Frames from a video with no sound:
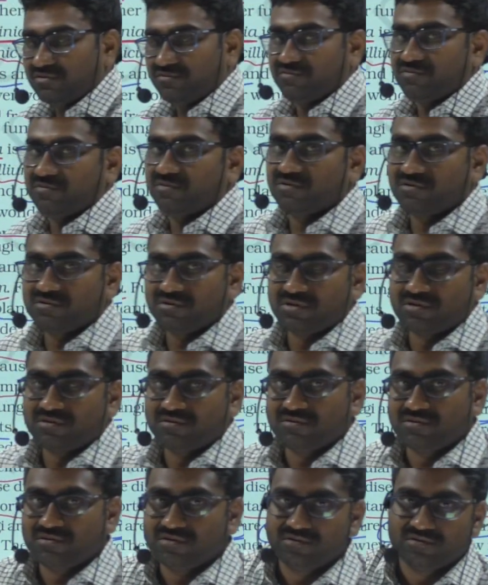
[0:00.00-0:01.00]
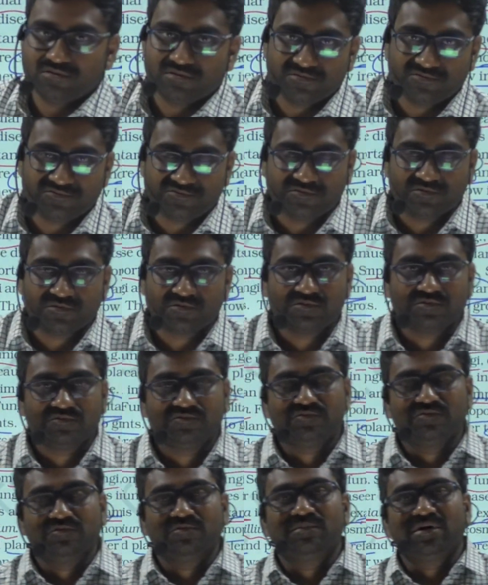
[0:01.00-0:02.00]
four
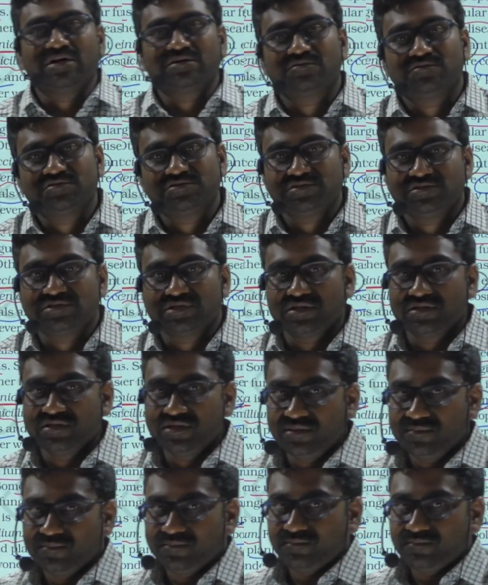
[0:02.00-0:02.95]
marks questions are there.